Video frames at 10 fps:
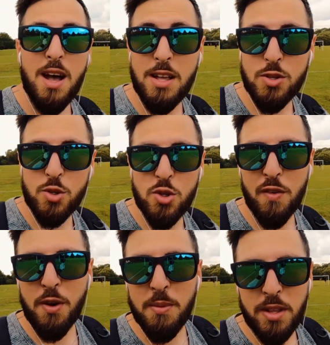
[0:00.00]
As you
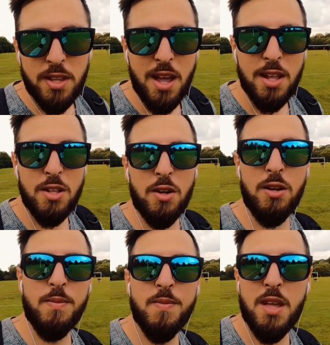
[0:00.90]
saw from the
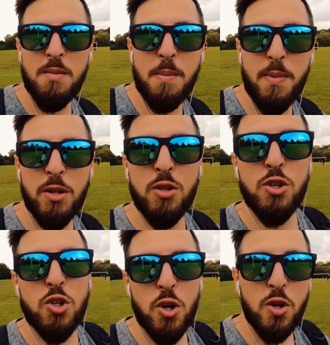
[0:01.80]
title, I'm about
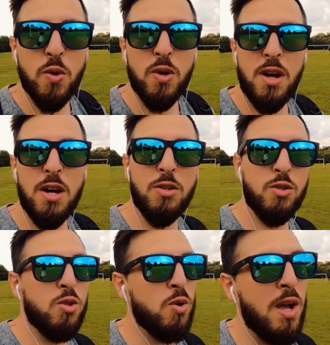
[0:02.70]
to show you how
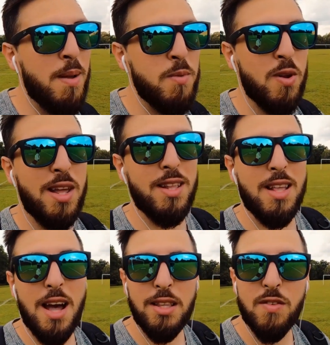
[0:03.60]
to
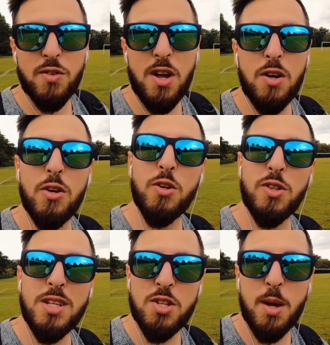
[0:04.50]
emulate active track on your
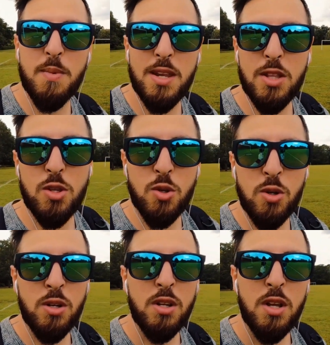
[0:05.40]
Dji Mini
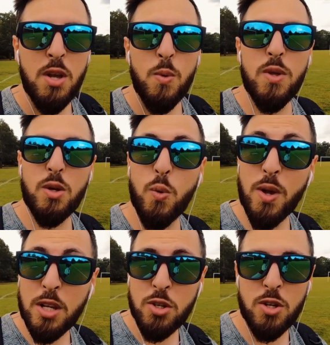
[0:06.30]
2 with
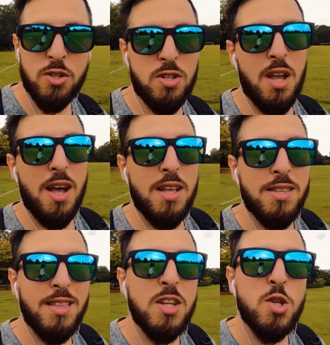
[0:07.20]
Quickshots,
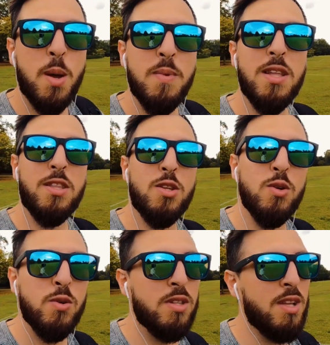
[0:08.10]
as the Dji Mini
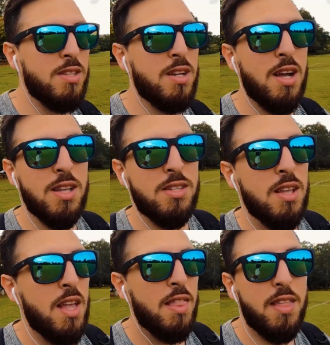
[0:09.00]
2 doesn't have
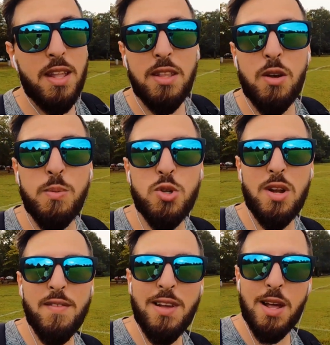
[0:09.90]
that
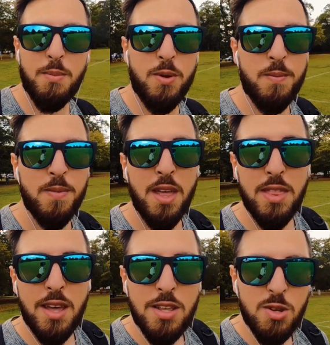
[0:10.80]
option available.
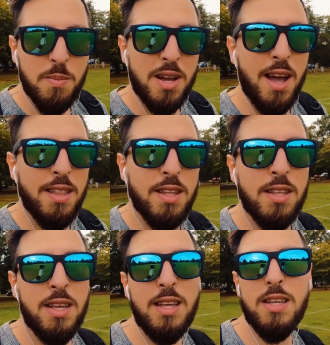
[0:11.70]
And the reason behind it
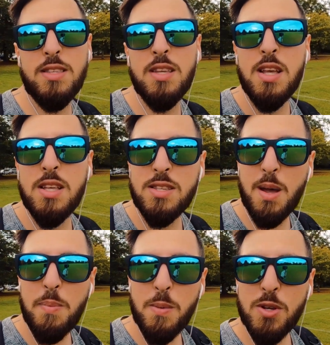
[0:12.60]
is
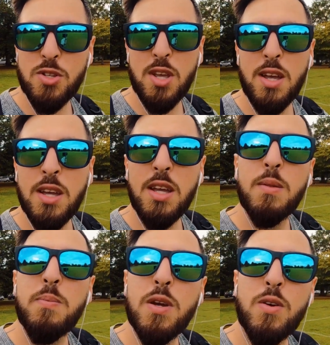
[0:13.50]
some people say
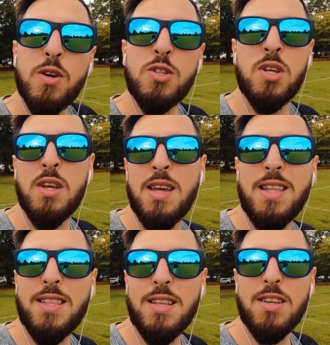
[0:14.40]
it because
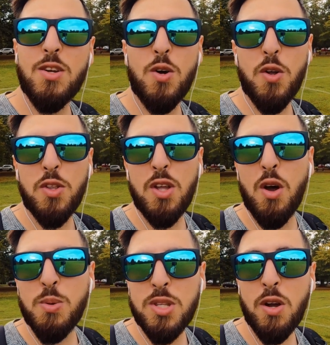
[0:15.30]
it doesn't got
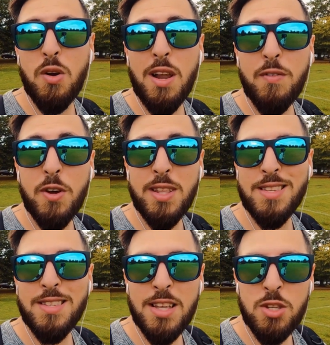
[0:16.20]
obstacle
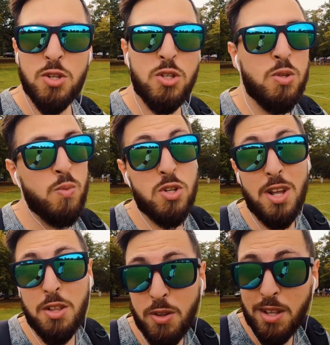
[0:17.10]
avoidance sensors,
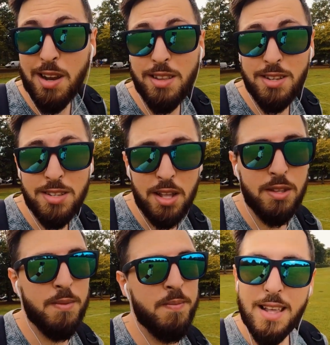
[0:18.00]
which I totally
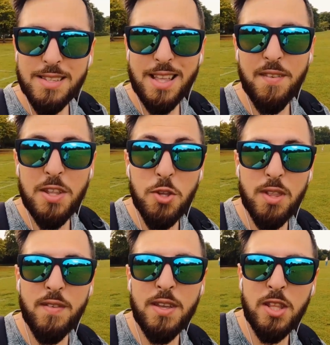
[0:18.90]
understand. Let's dive into
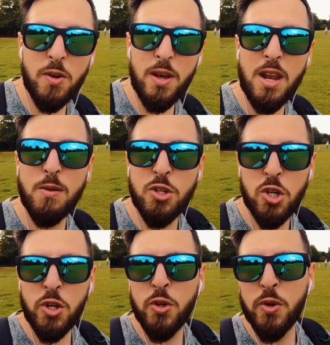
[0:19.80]
the video and I will
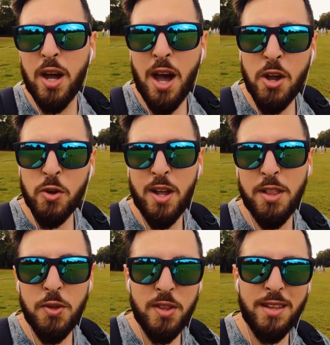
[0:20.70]
show you how you
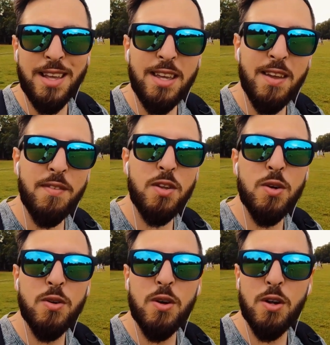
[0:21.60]
can do that and give
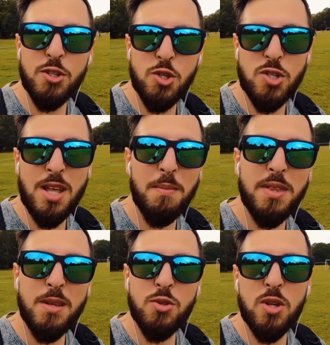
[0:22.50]
you also some
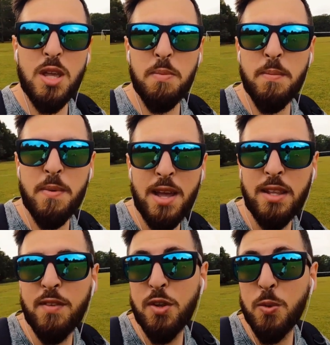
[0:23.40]
tips to keep in
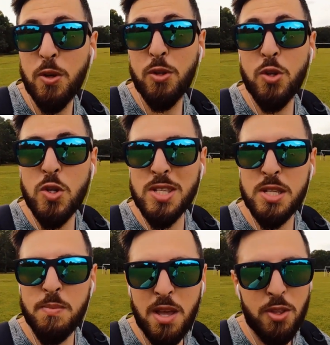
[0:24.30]
mind if you want to use
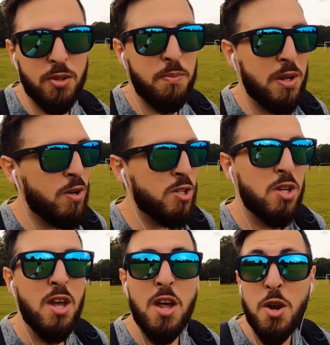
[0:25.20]
this method,
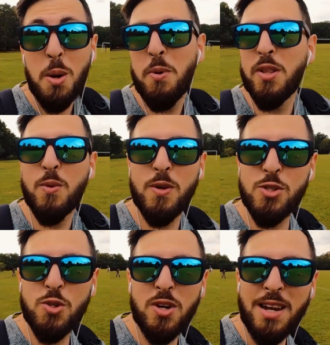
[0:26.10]
because nobody
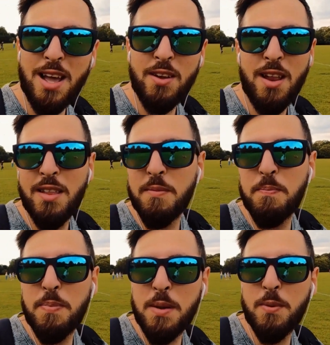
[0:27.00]
wants to rely on other
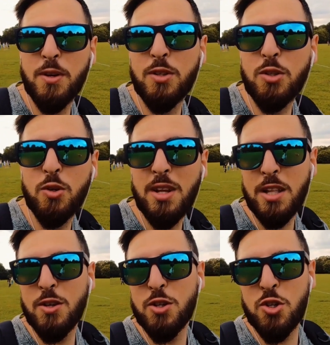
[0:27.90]
people to
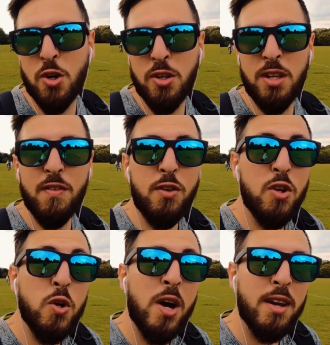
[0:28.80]
get your shot if
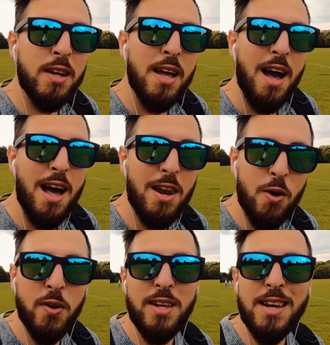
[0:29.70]
you are
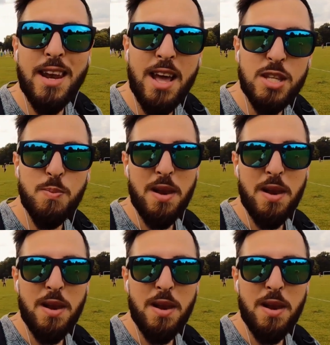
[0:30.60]
alone in a nice